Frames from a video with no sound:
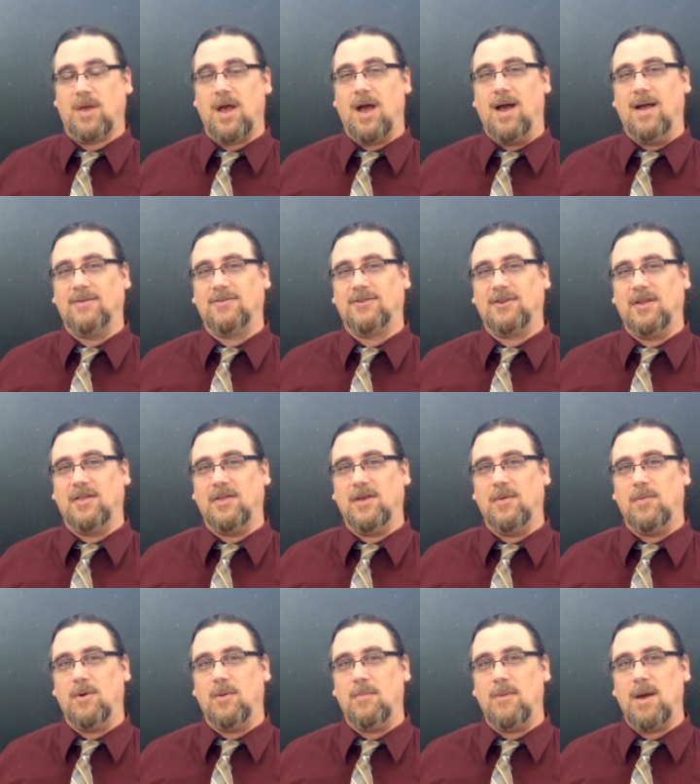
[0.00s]
constantly
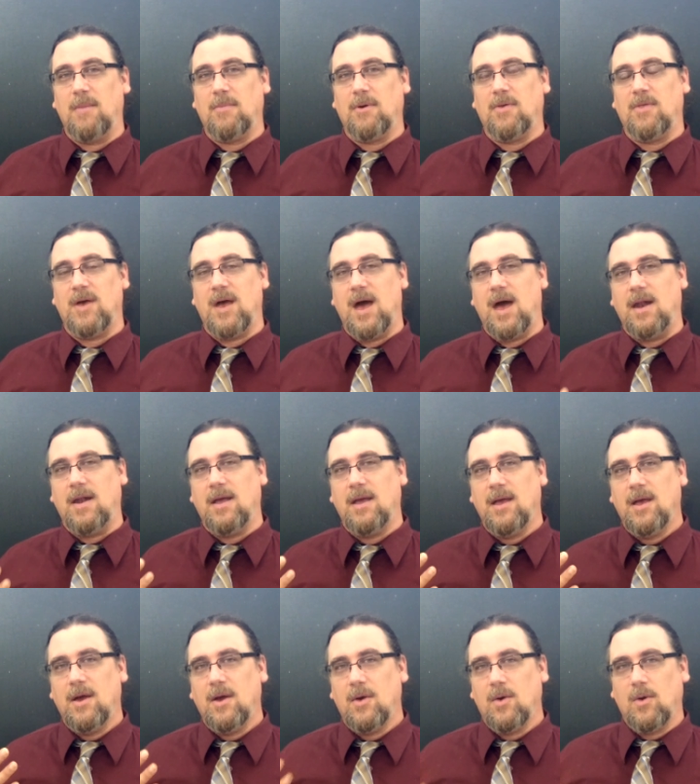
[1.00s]
remember that
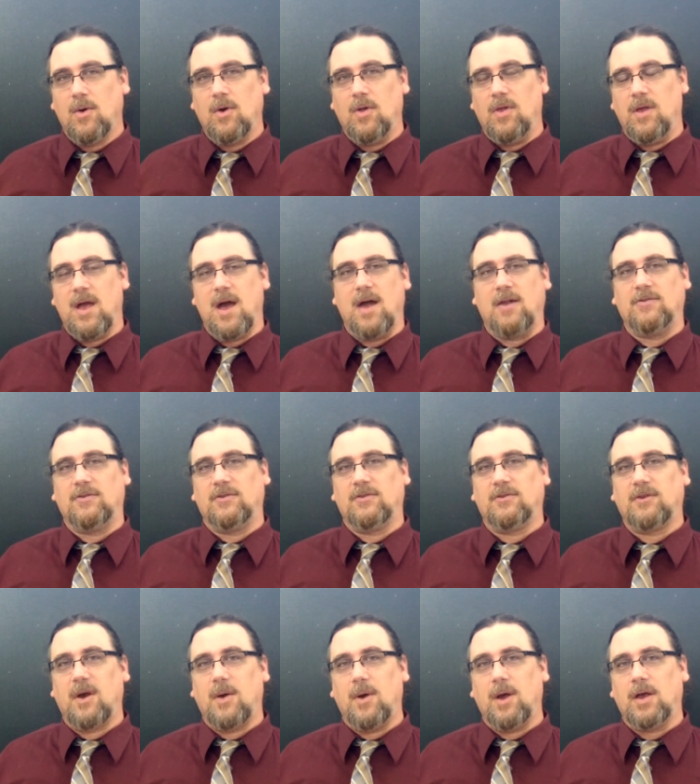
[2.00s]
early on as a
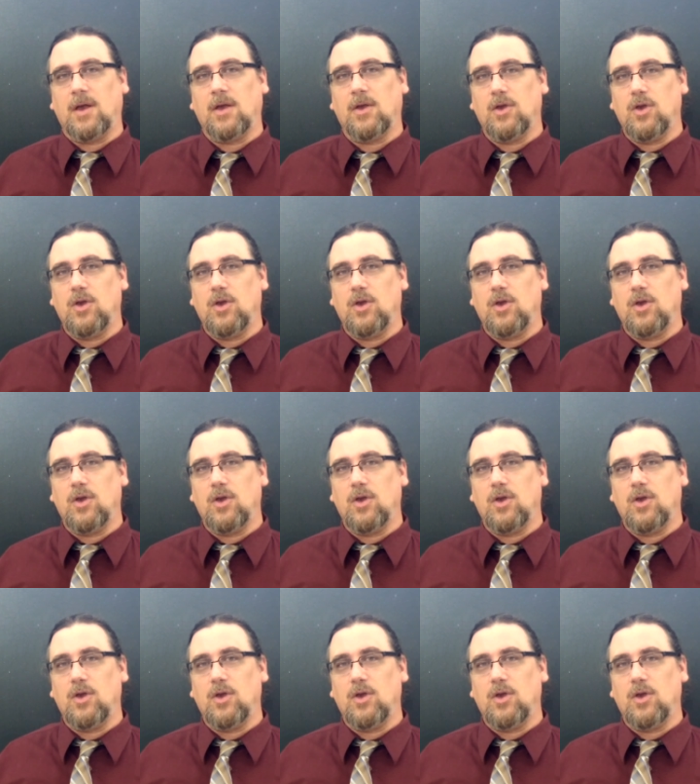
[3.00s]
Stoic,